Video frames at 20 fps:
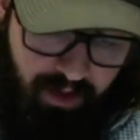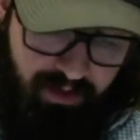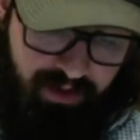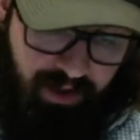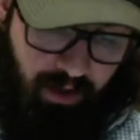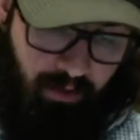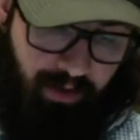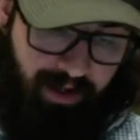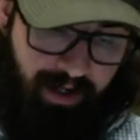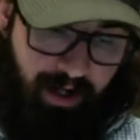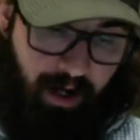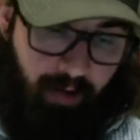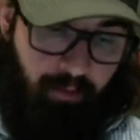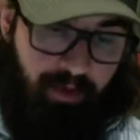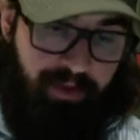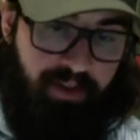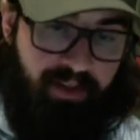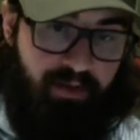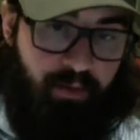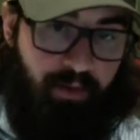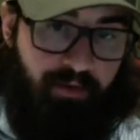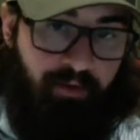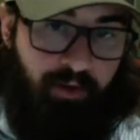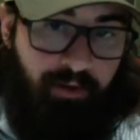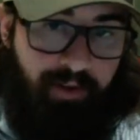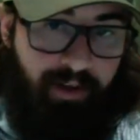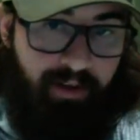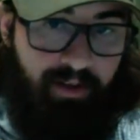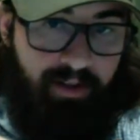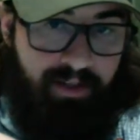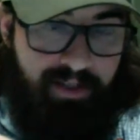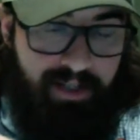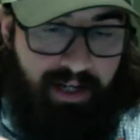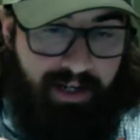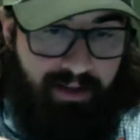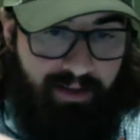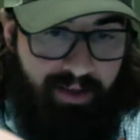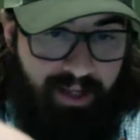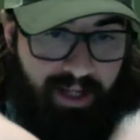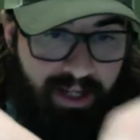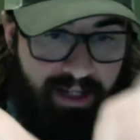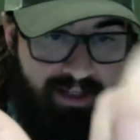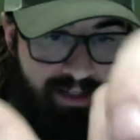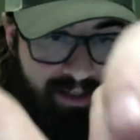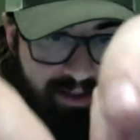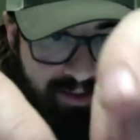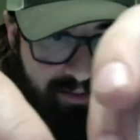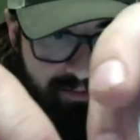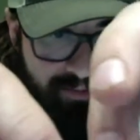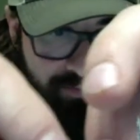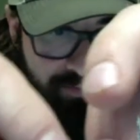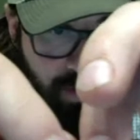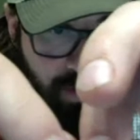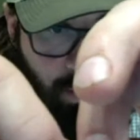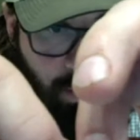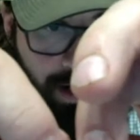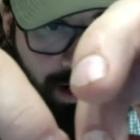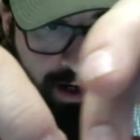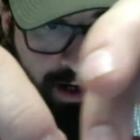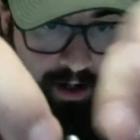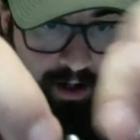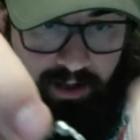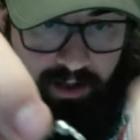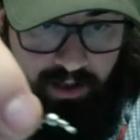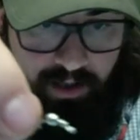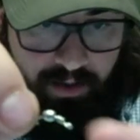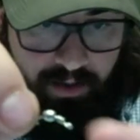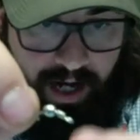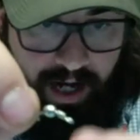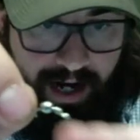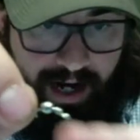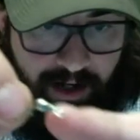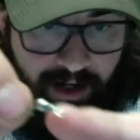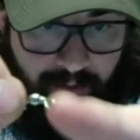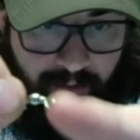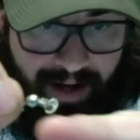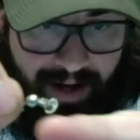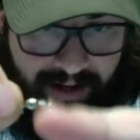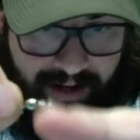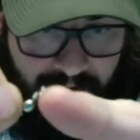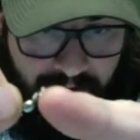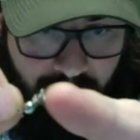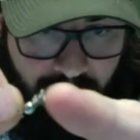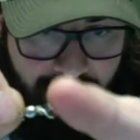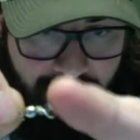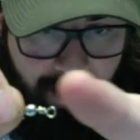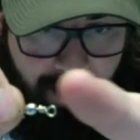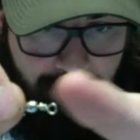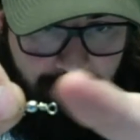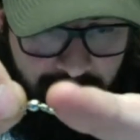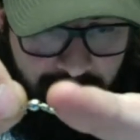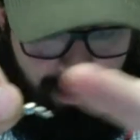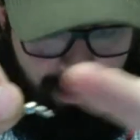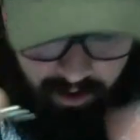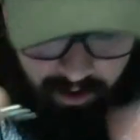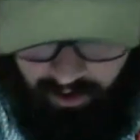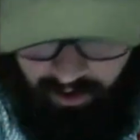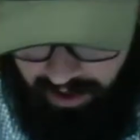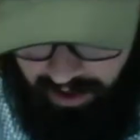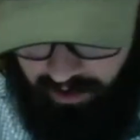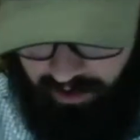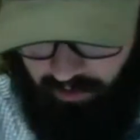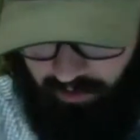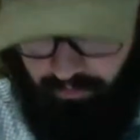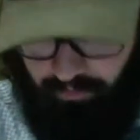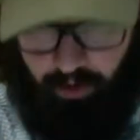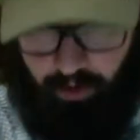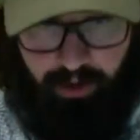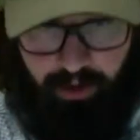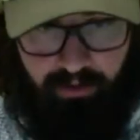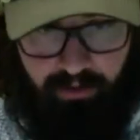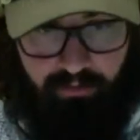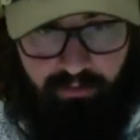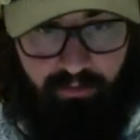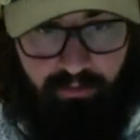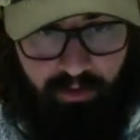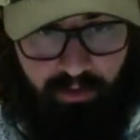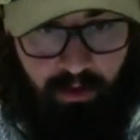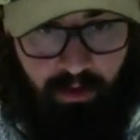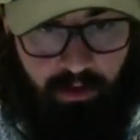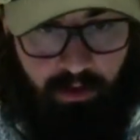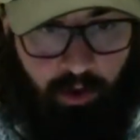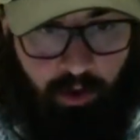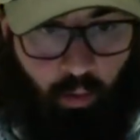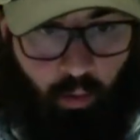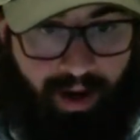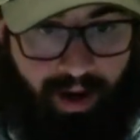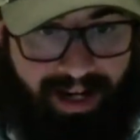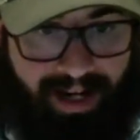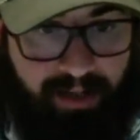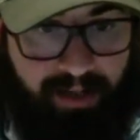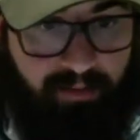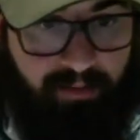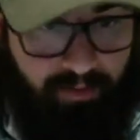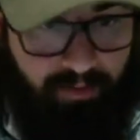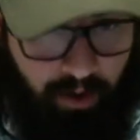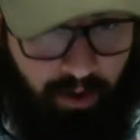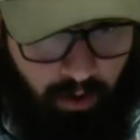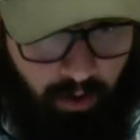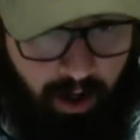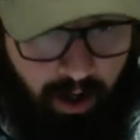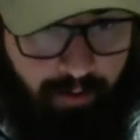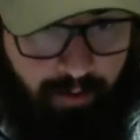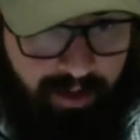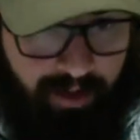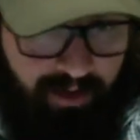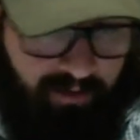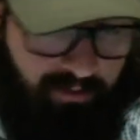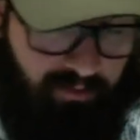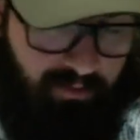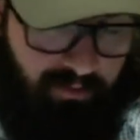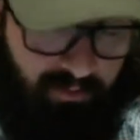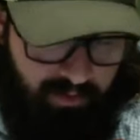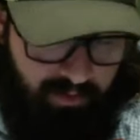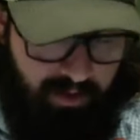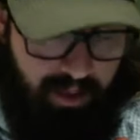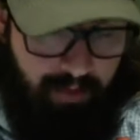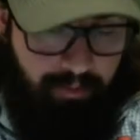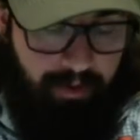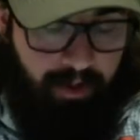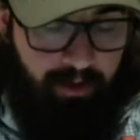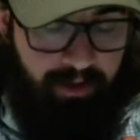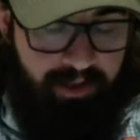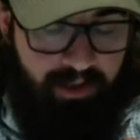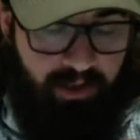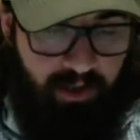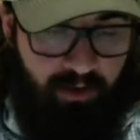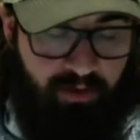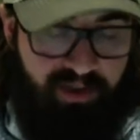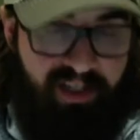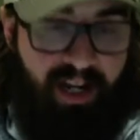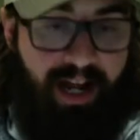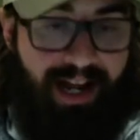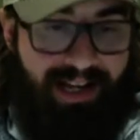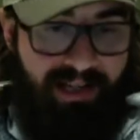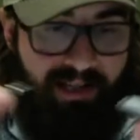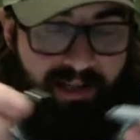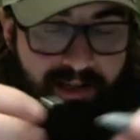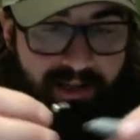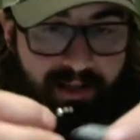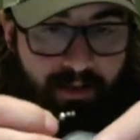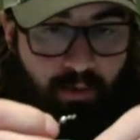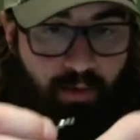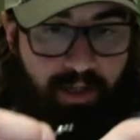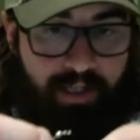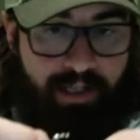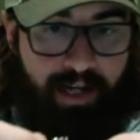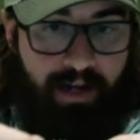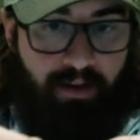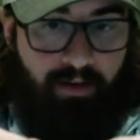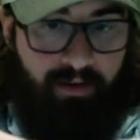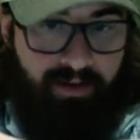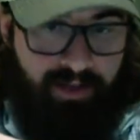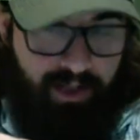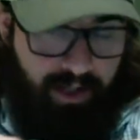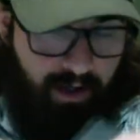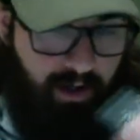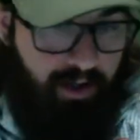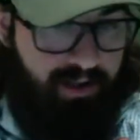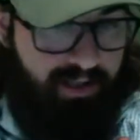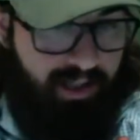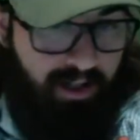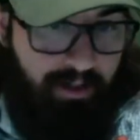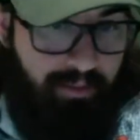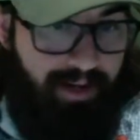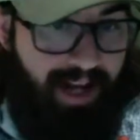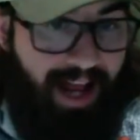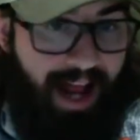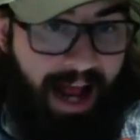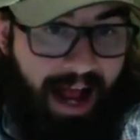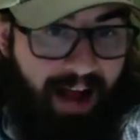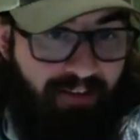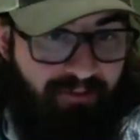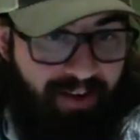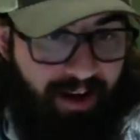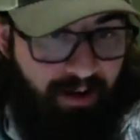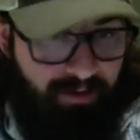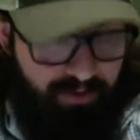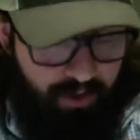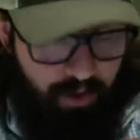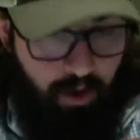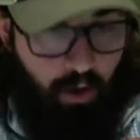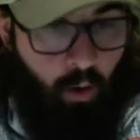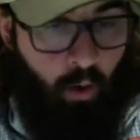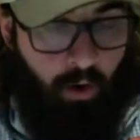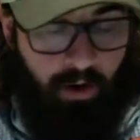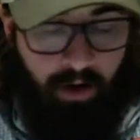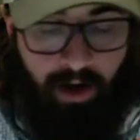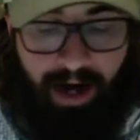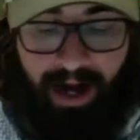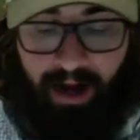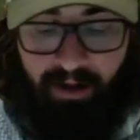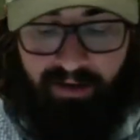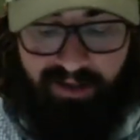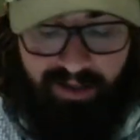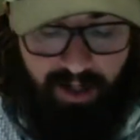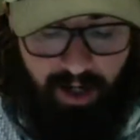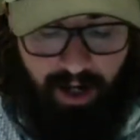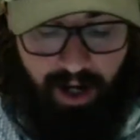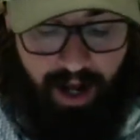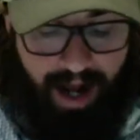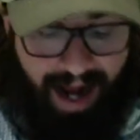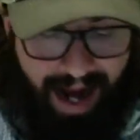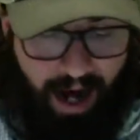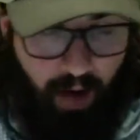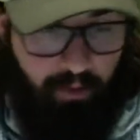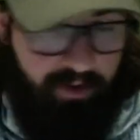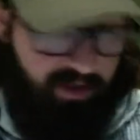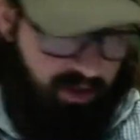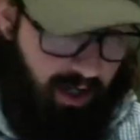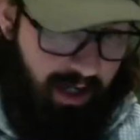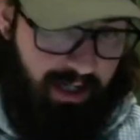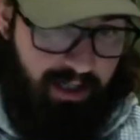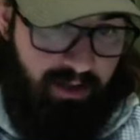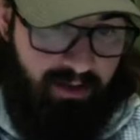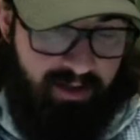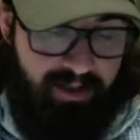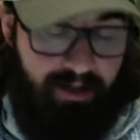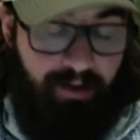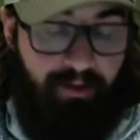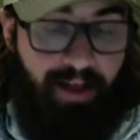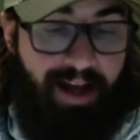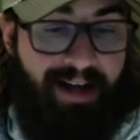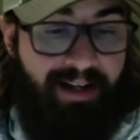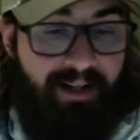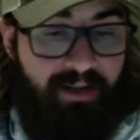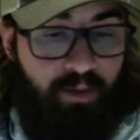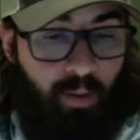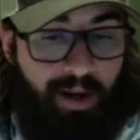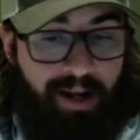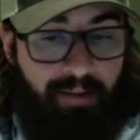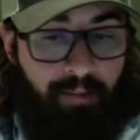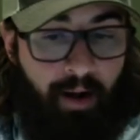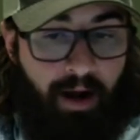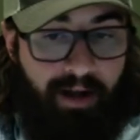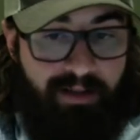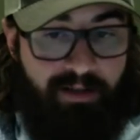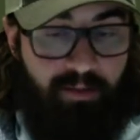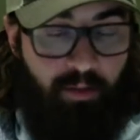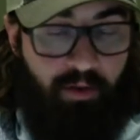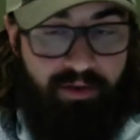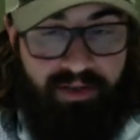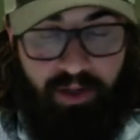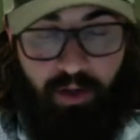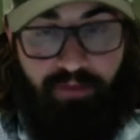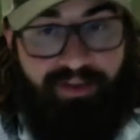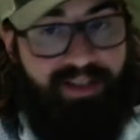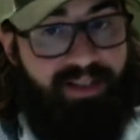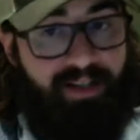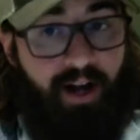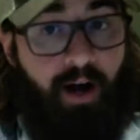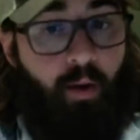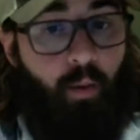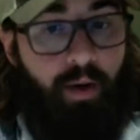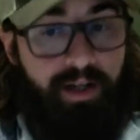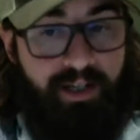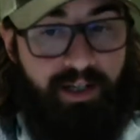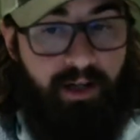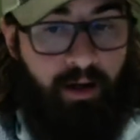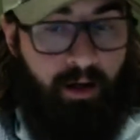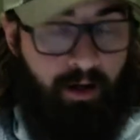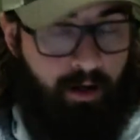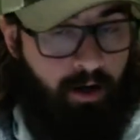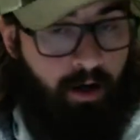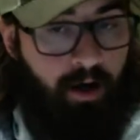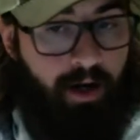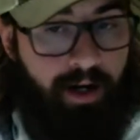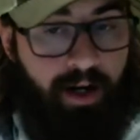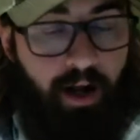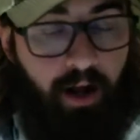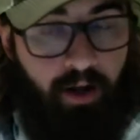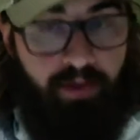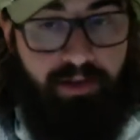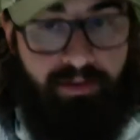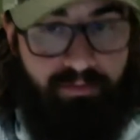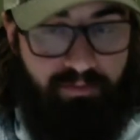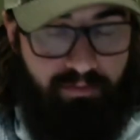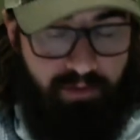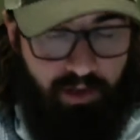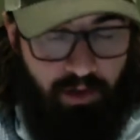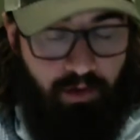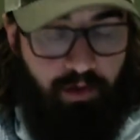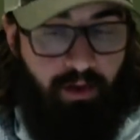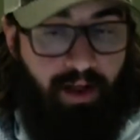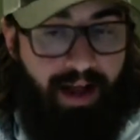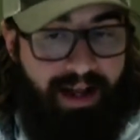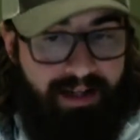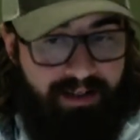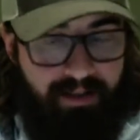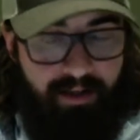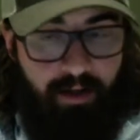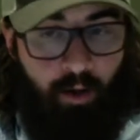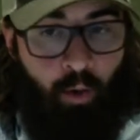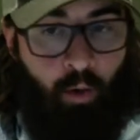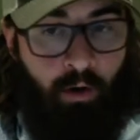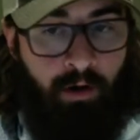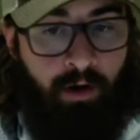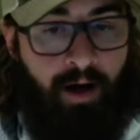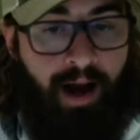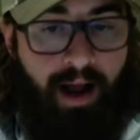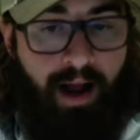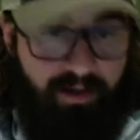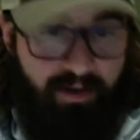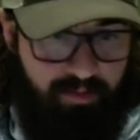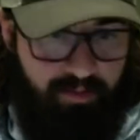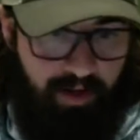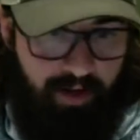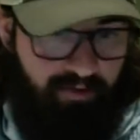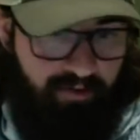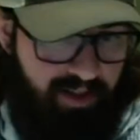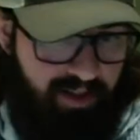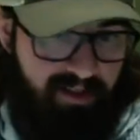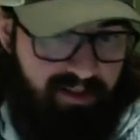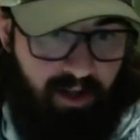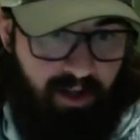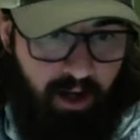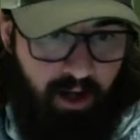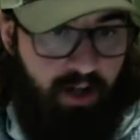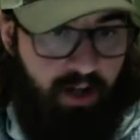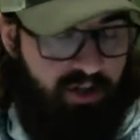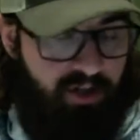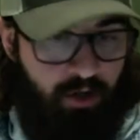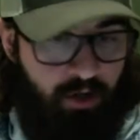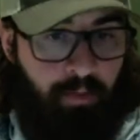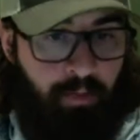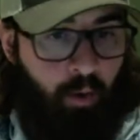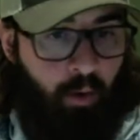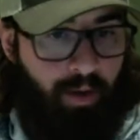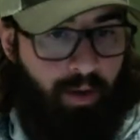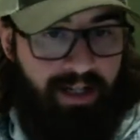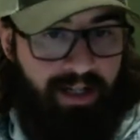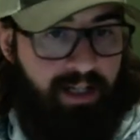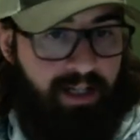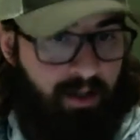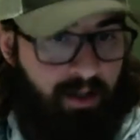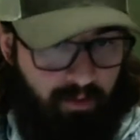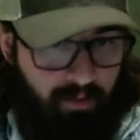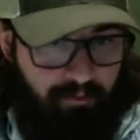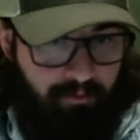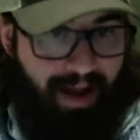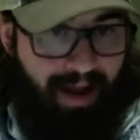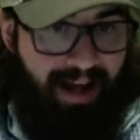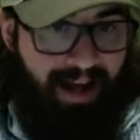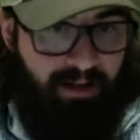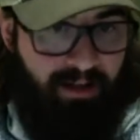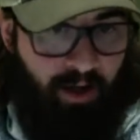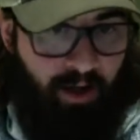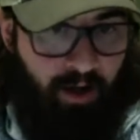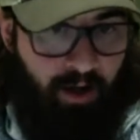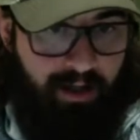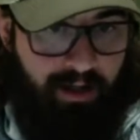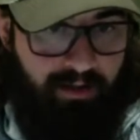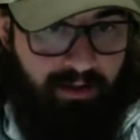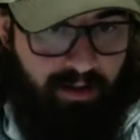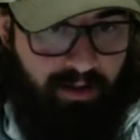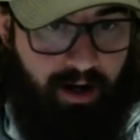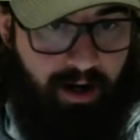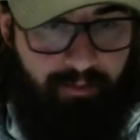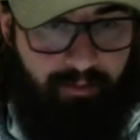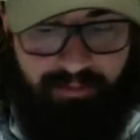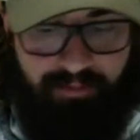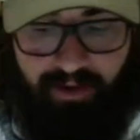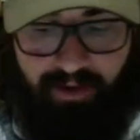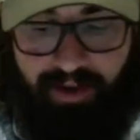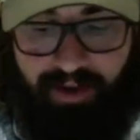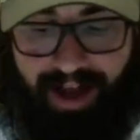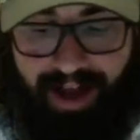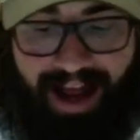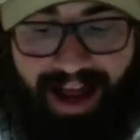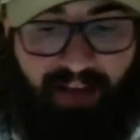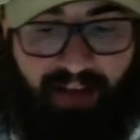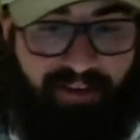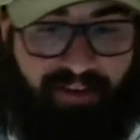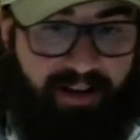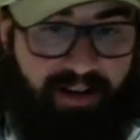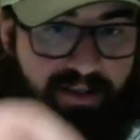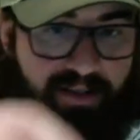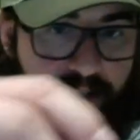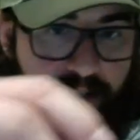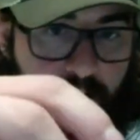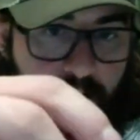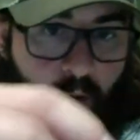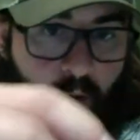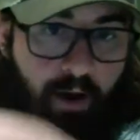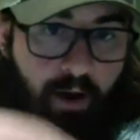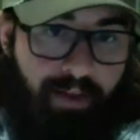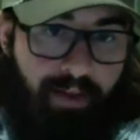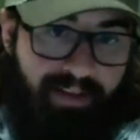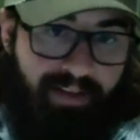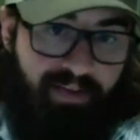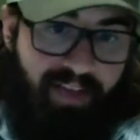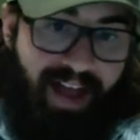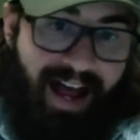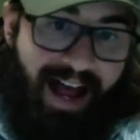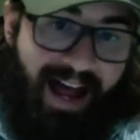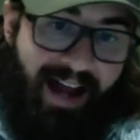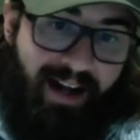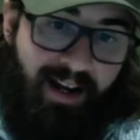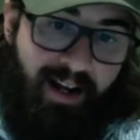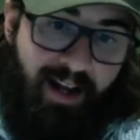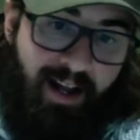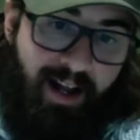So they come with a swivel that looks like this, where you tie your main line up here and you put your weight. They'll come in typically two sizes in retailers here. It's going to be a half ounce or a quarter ounce. I always try to use the lightest weight possible. So if it's not windy or current, I'll utilize the quarter ounce. But if it's super windy or bad current, up to the half ounce and you go on like that.